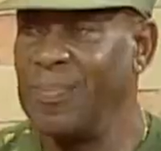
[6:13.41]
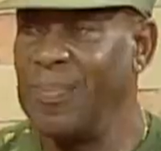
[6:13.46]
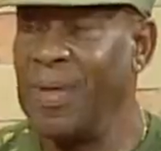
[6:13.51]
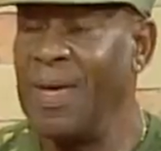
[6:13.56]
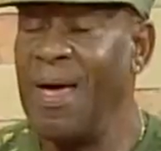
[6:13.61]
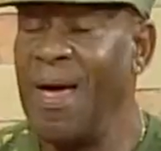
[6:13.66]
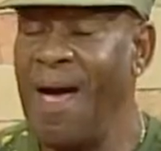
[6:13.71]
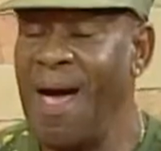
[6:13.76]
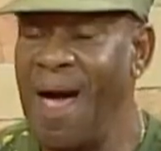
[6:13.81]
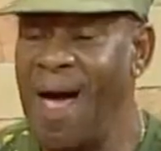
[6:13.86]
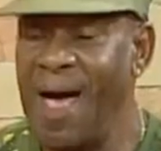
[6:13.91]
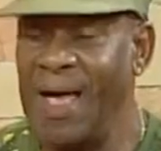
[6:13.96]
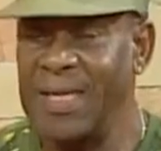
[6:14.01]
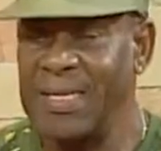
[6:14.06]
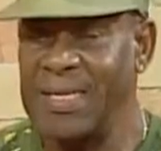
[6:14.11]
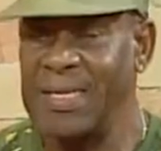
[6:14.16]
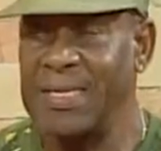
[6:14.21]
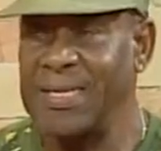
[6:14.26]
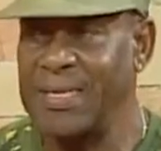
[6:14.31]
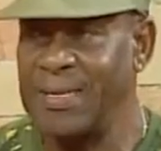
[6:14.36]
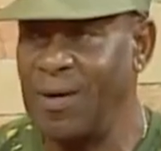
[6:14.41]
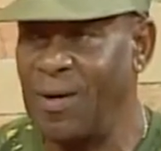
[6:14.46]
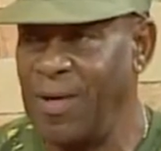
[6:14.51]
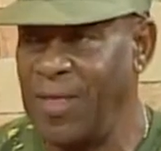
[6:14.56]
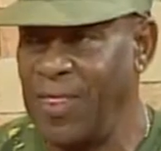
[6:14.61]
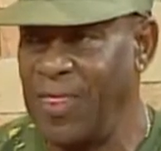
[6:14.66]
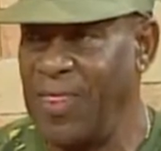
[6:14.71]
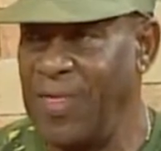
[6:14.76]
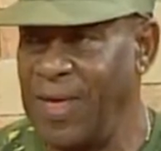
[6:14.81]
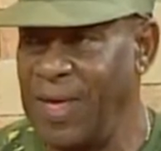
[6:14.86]
The
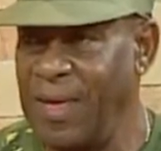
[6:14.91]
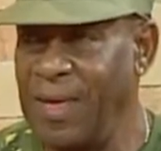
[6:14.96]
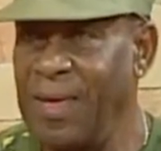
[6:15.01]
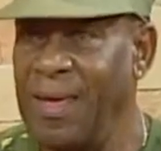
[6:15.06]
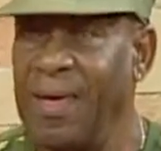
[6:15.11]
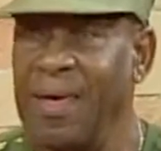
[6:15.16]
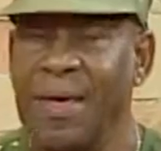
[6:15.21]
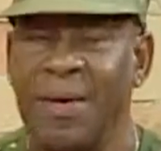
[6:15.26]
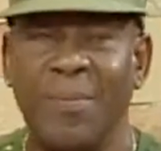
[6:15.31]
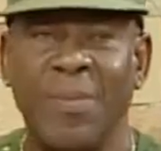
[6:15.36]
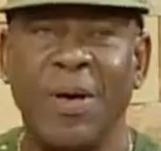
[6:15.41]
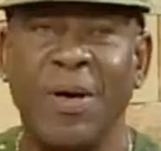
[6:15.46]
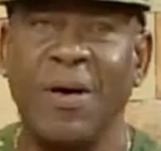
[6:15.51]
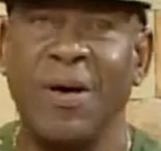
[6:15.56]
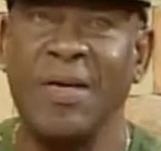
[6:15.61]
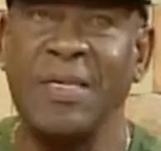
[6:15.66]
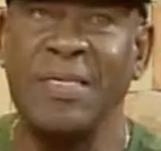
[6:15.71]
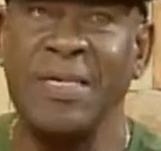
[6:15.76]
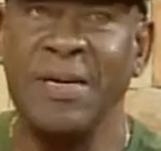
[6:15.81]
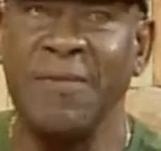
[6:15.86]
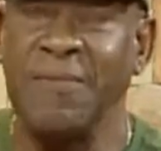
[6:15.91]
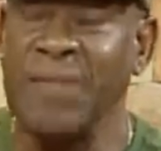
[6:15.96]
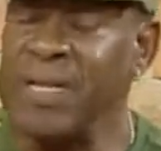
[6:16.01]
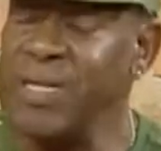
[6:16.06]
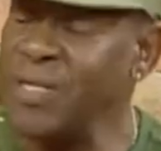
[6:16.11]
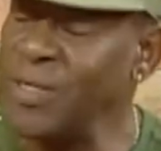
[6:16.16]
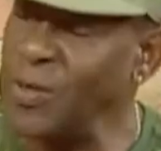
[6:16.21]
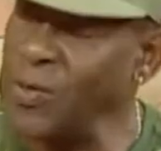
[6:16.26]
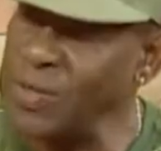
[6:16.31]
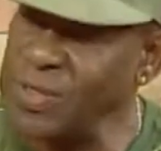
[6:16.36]
hands-on thing. Yeah. Because even
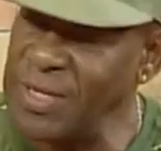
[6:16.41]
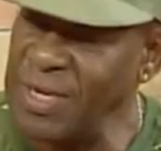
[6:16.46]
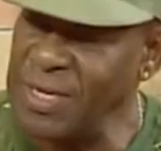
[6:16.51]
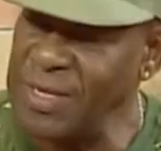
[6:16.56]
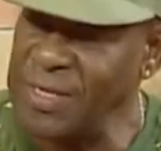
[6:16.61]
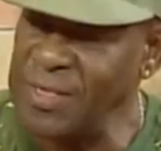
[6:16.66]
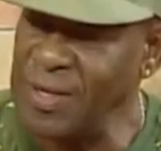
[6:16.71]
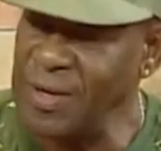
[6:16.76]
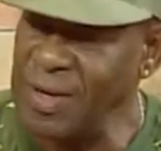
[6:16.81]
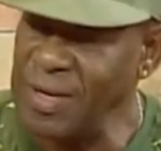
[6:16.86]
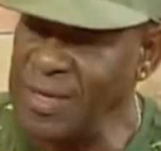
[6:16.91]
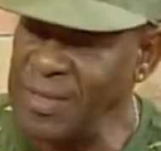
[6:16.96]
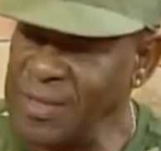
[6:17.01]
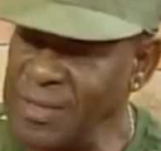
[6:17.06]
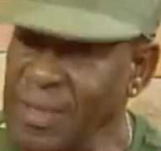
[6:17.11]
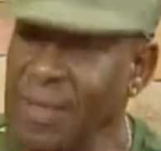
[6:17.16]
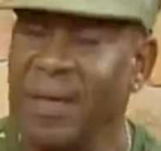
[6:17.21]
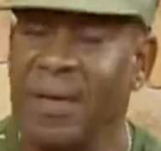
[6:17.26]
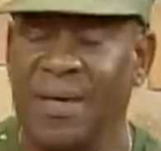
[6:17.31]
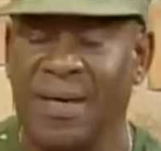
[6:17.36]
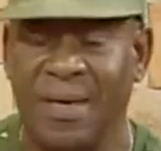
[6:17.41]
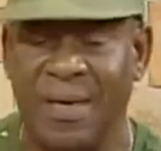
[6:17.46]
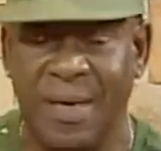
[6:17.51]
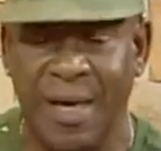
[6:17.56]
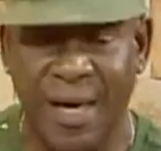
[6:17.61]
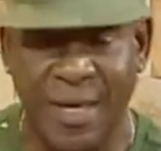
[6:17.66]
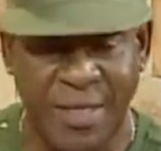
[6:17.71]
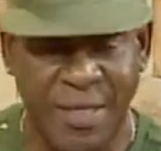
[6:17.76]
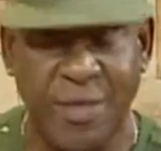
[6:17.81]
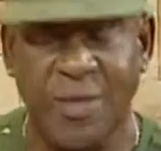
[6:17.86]
in social studies,
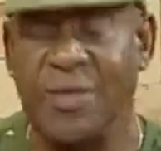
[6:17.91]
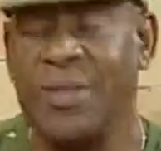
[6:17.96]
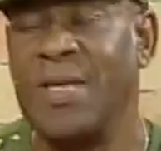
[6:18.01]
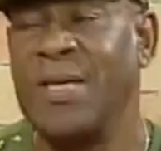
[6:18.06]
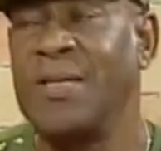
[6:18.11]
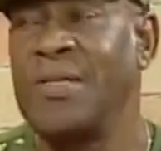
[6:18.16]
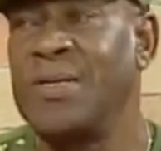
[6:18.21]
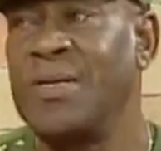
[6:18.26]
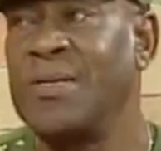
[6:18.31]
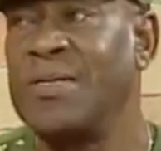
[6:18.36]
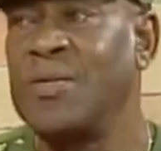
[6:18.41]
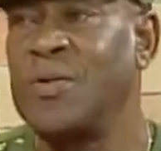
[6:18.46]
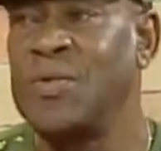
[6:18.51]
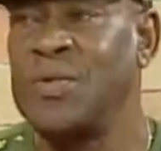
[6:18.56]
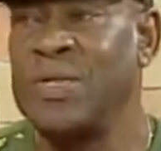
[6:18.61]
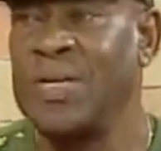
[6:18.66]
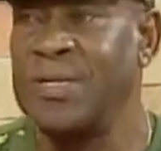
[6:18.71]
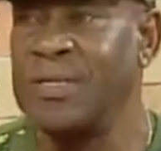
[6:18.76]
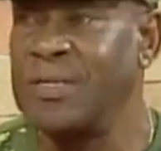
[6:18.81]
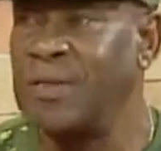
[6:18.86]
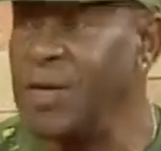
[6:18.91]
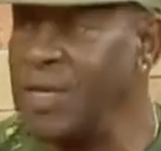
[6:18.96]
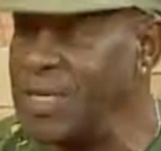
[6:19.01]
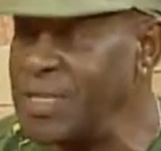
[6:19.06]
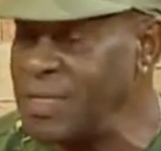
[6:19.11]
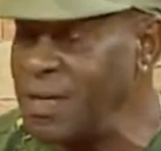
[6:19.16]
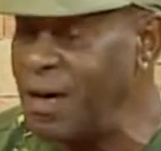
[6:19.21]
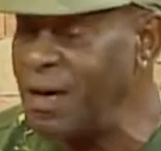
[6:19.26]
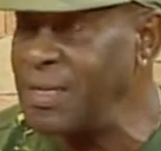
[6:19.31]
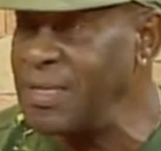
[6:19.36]
yes, you're teaching social
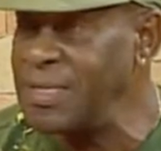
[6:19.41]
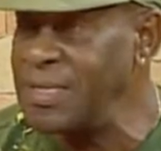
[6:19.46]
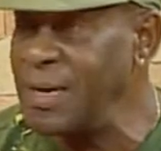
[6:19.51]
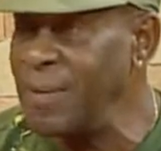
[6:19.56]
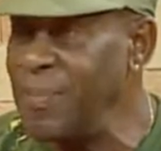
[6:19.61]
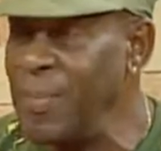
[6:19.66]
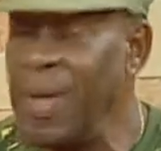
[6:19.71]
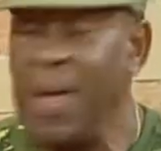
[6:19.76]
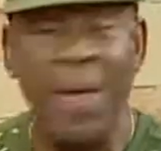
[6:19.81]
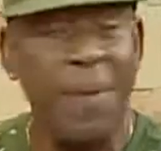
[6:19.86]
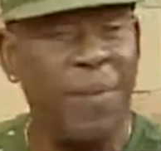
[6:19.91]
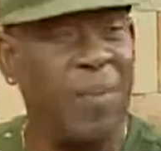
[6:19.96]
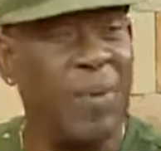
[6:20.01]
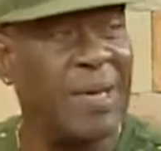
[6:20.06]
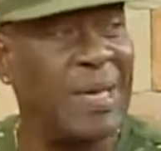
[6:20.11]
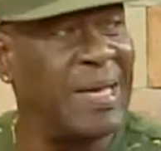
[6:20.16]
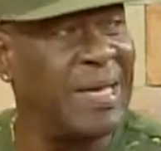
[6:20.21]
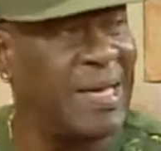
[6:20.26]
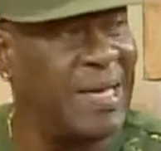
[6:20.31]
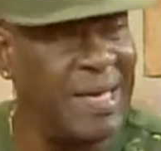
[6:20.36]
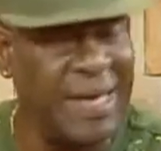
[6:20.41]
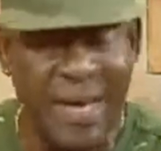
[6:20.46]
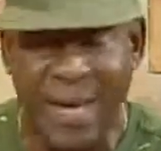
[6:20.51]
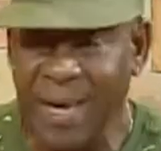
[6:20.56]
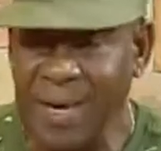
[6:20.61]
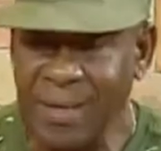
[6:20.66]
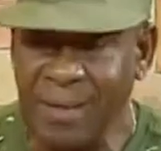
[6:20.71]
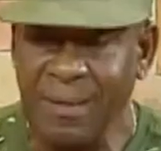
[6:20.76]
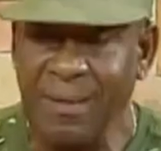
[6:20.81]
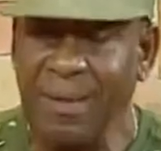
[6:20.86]
studies concept, mm -hmm. but
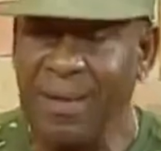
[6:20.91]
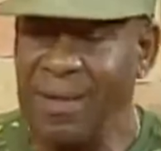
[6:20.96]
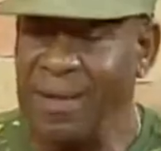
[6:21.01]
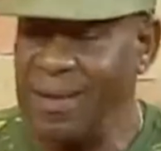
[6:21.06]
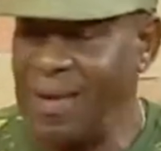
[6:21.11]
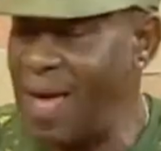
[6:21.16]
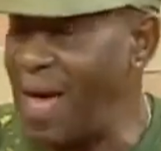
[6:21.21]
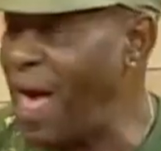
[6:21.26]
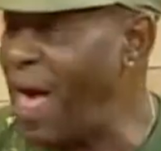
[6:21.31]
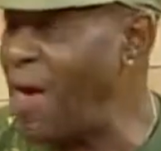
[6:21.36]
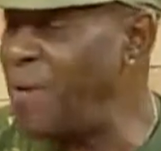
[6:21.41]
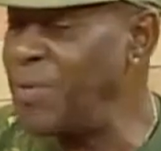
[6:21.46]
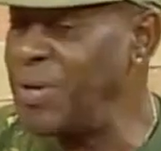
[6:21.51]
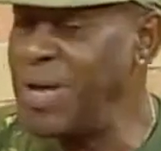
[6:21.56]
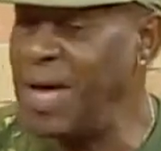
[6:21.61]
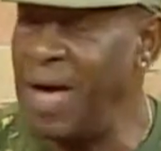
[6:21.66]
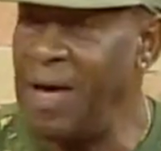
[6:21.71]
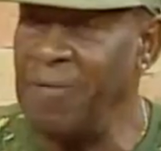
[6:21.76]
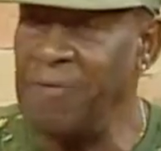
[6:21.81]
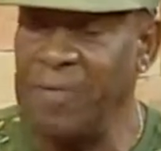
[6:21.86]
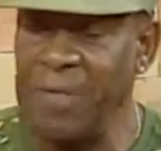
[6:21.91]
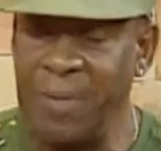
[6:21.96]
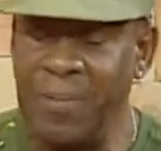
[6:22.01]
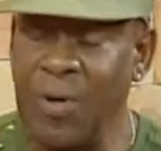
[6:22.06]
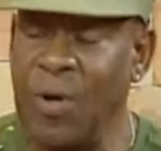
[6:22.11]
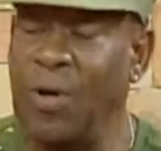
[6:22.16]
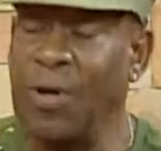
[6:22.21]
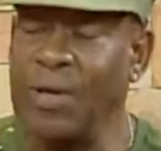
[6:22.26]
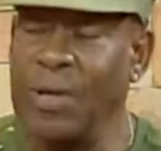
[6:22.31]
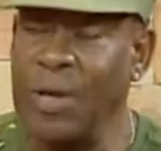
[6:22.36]
again, I would have them
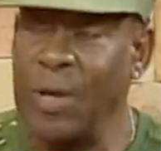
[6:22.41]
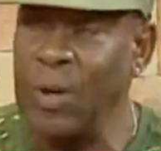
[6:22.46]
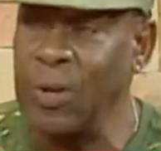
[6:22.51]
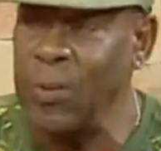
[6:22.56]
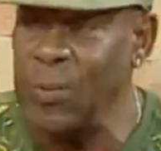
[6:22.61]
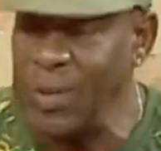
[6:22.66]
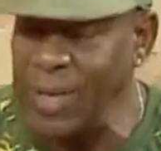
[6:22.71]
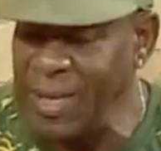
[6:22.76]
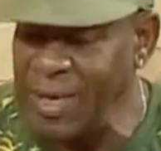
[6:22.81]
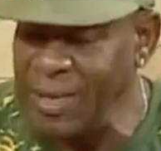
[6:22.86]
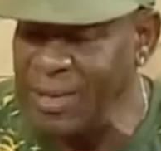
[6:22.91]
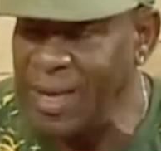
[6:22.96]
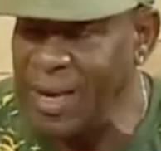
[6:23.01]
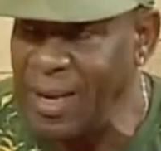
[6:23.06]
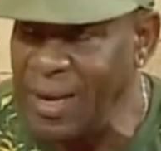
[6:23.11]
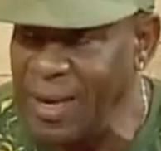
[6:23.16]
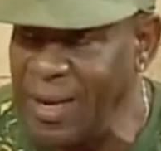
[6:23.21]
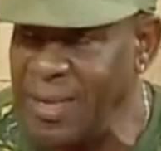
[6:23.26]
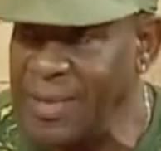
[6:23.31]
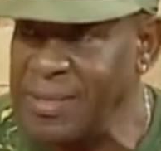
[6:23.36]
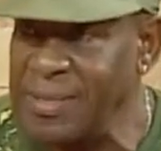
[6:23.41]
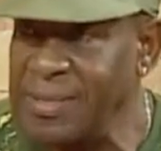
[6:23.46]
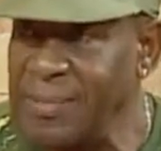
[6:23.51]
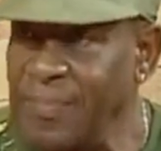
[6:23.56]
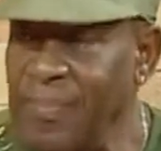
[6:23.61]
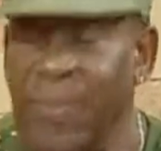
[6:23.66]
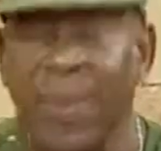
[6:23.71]
concluding that lesson